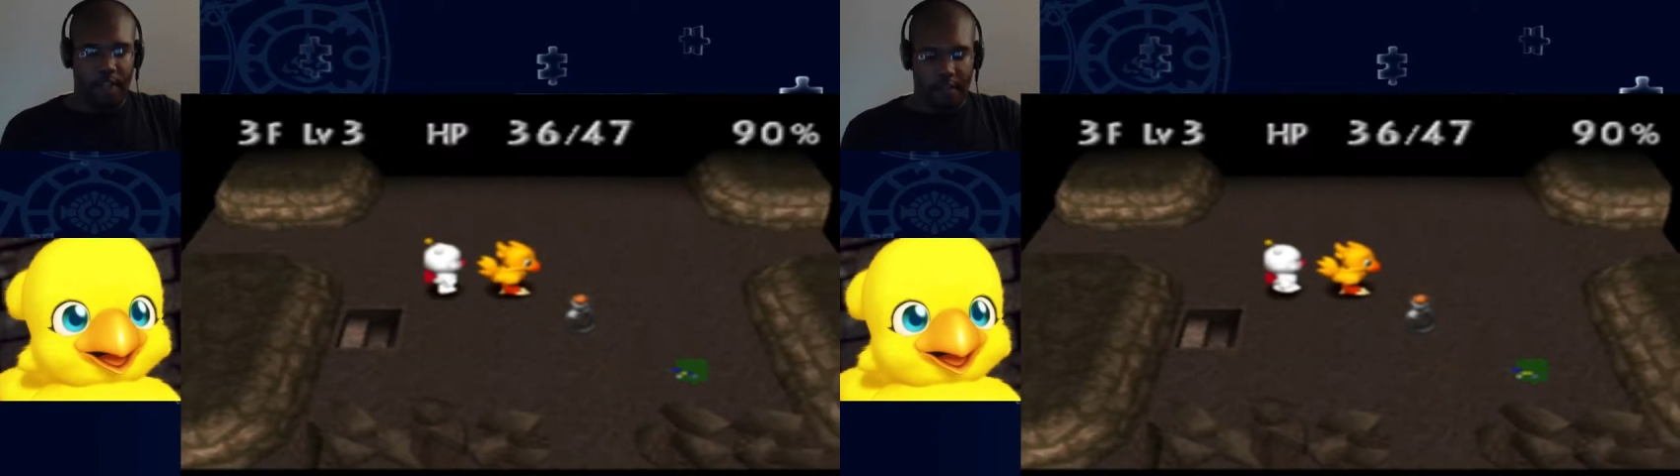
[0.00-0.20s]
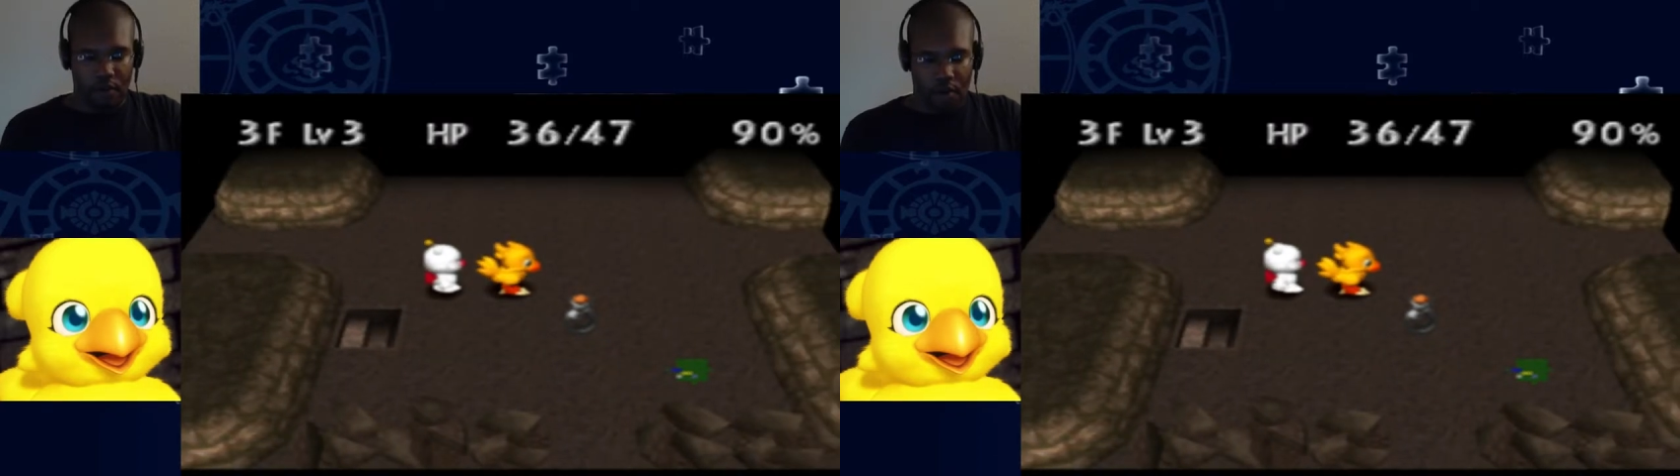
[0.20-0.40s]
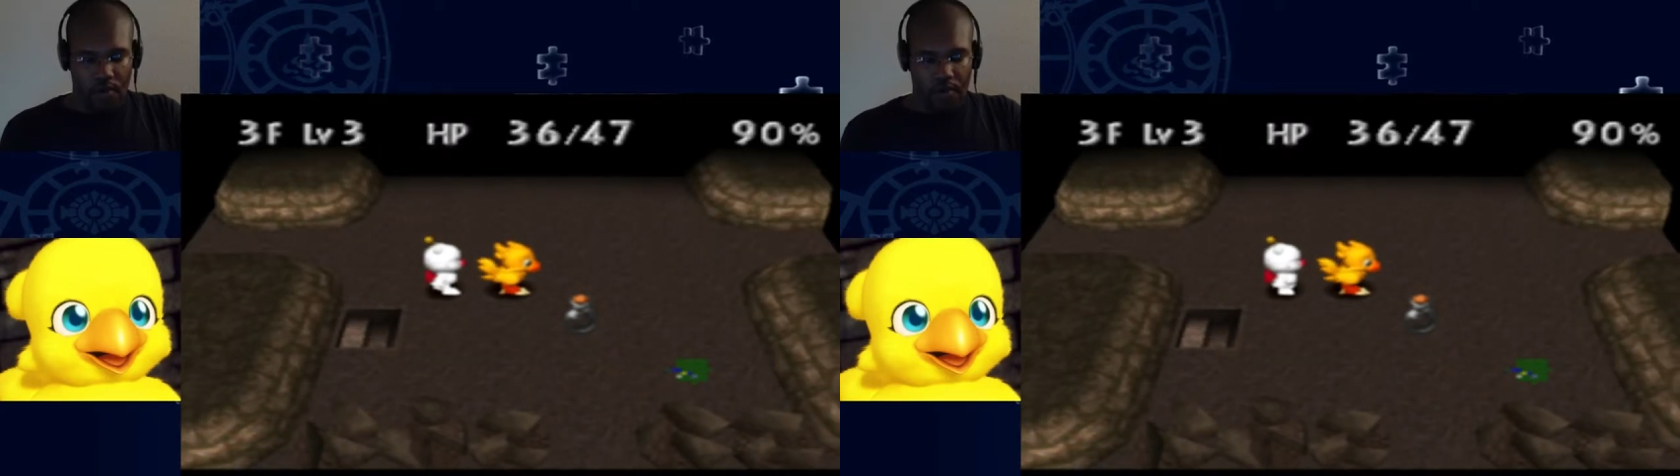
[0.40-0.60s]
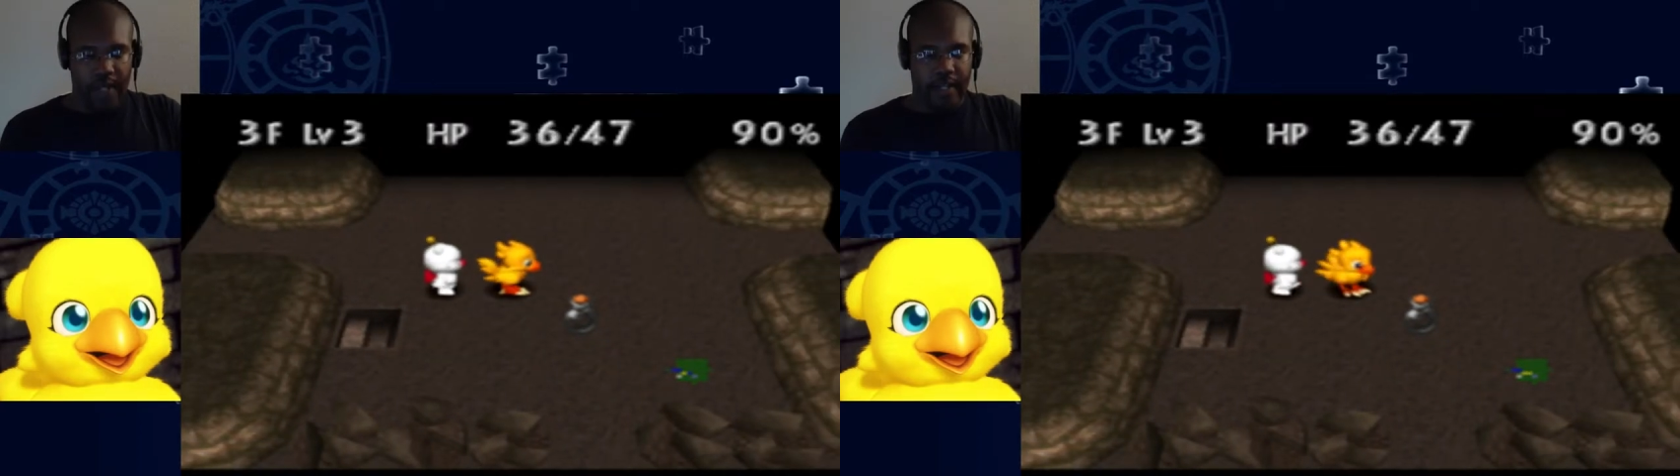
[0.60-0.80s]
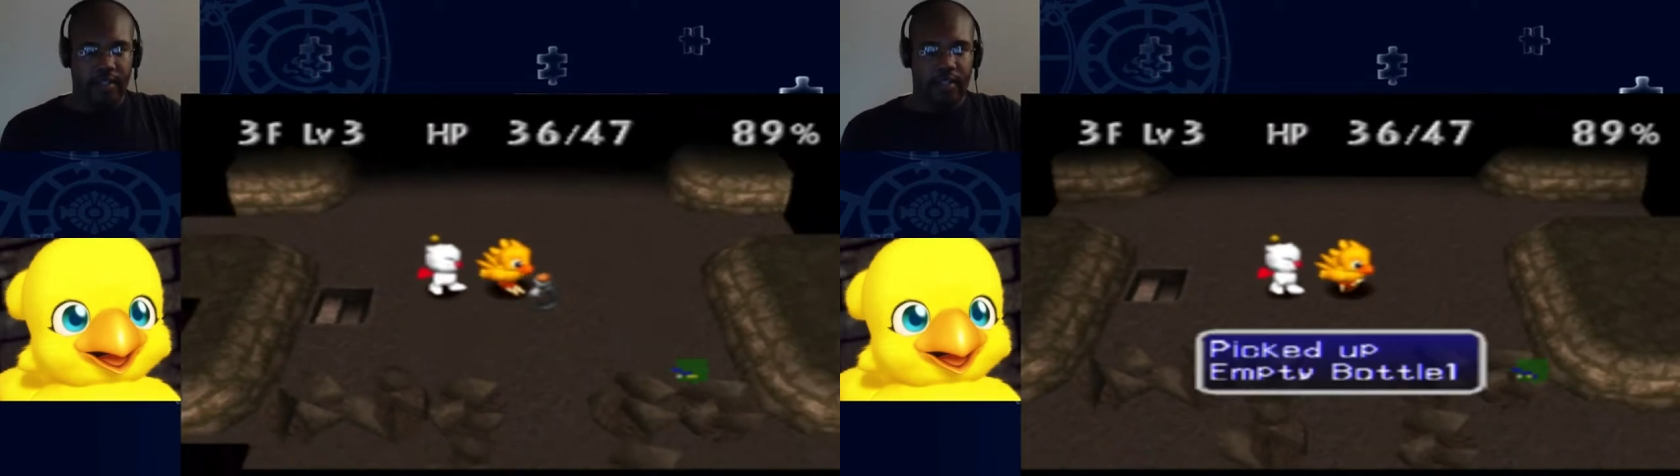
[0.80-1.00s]
If you hold
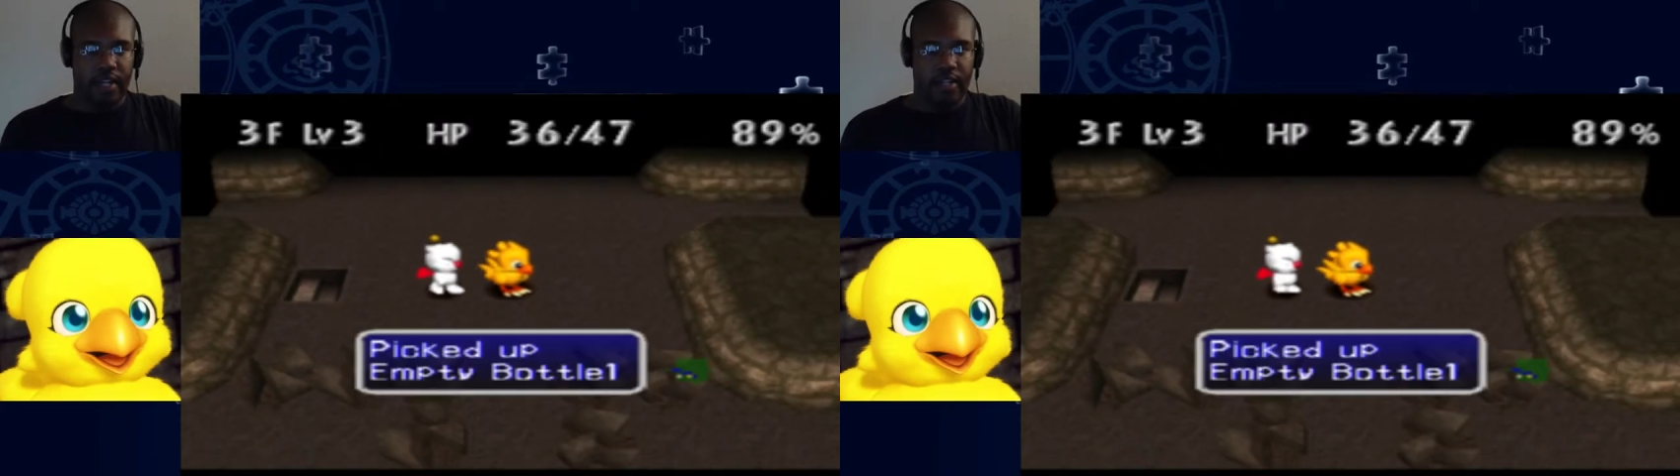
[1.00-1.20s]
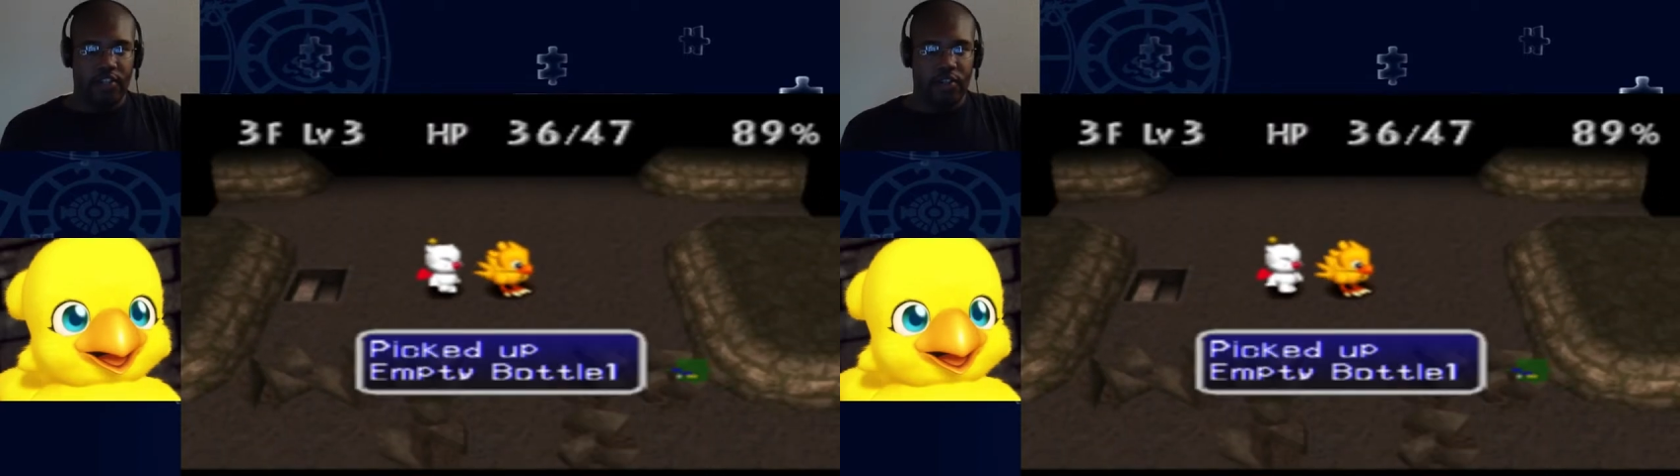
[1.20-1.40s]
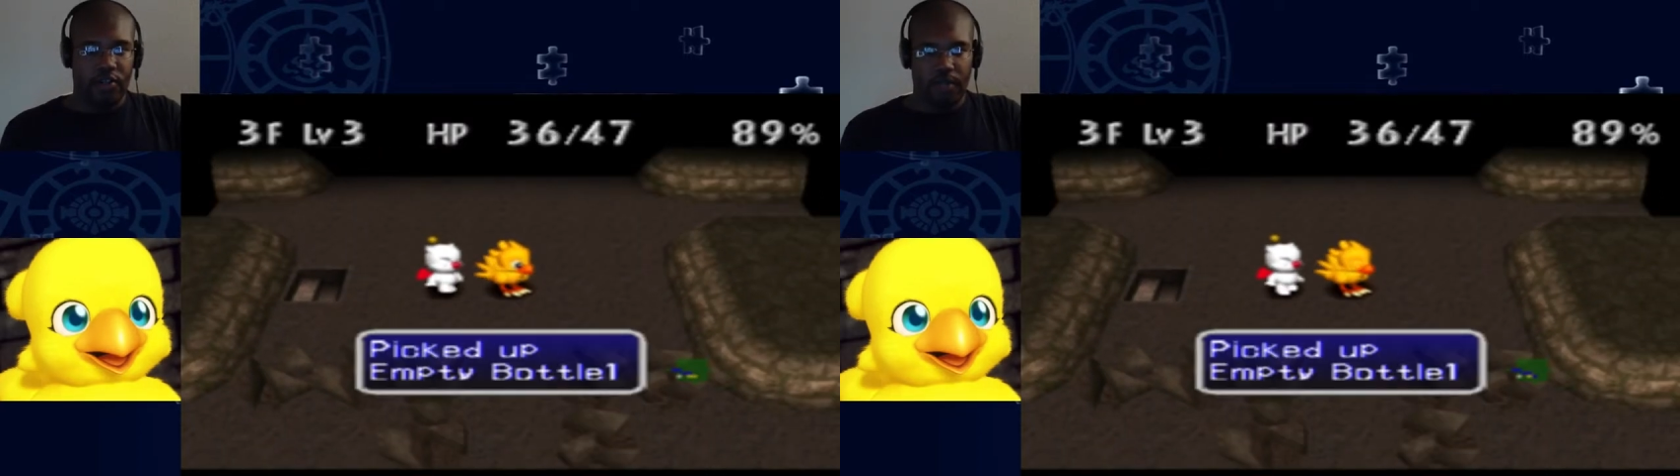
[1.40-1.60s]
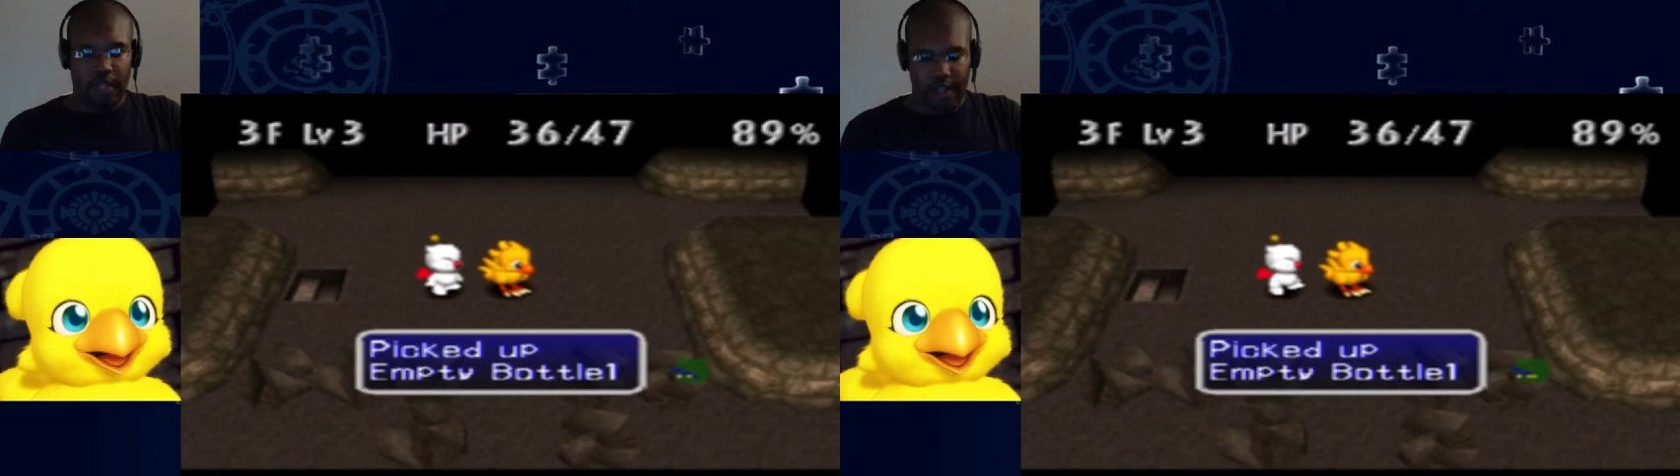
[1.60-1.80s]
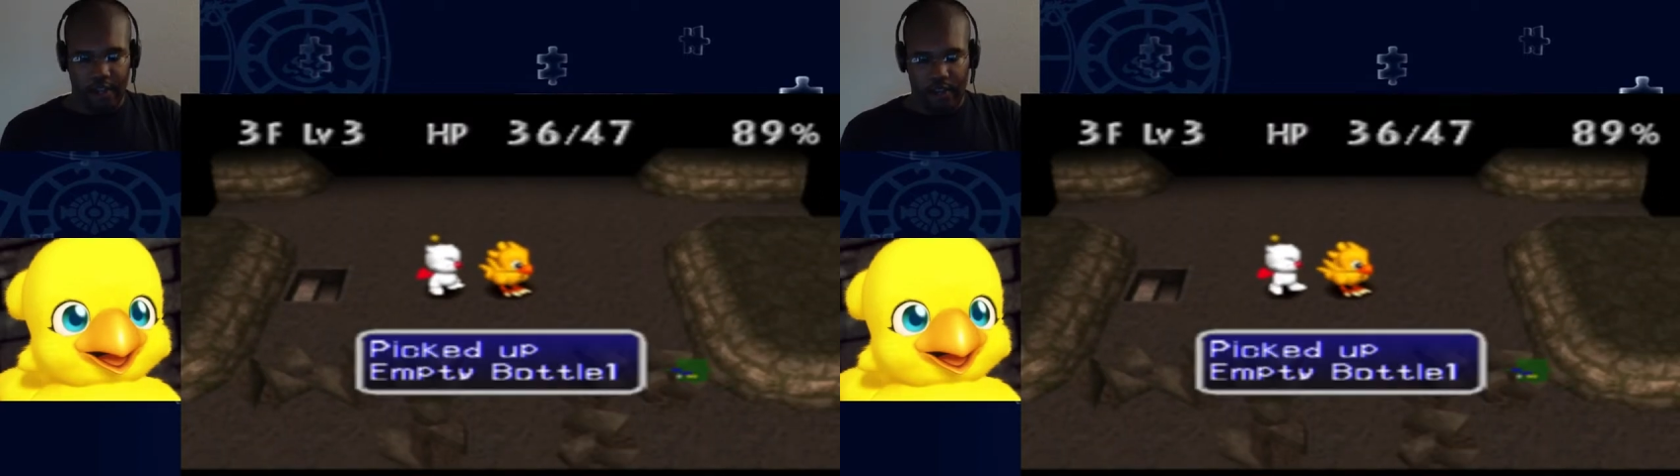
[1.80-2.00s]
X and circle
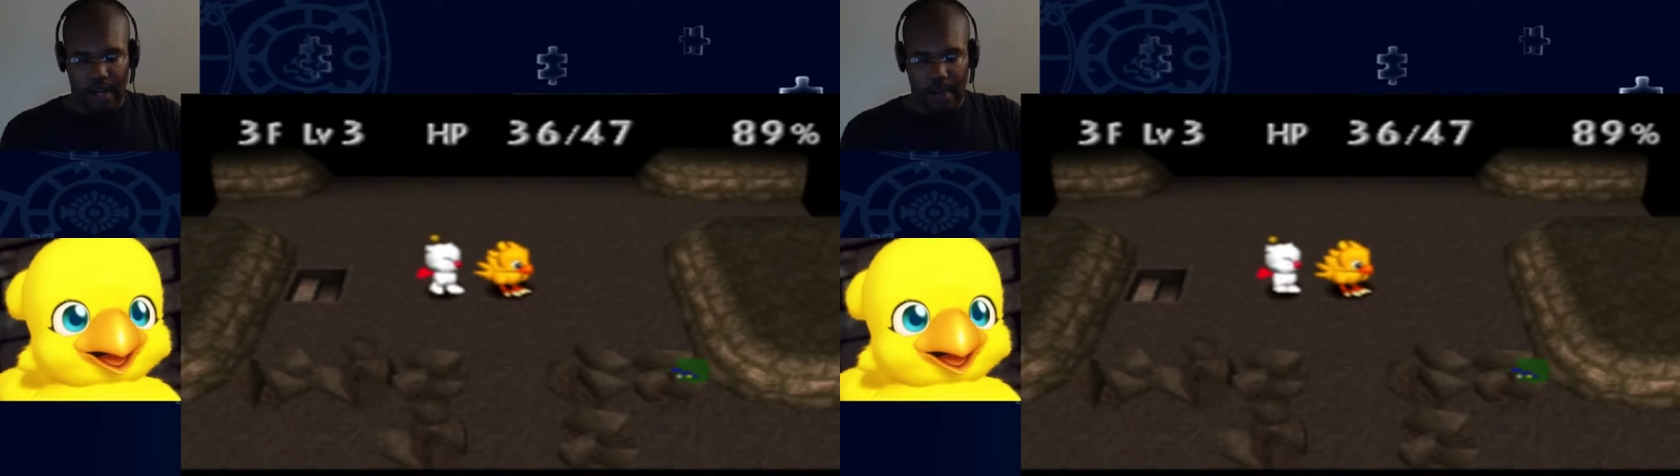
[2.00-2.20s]
together, I'm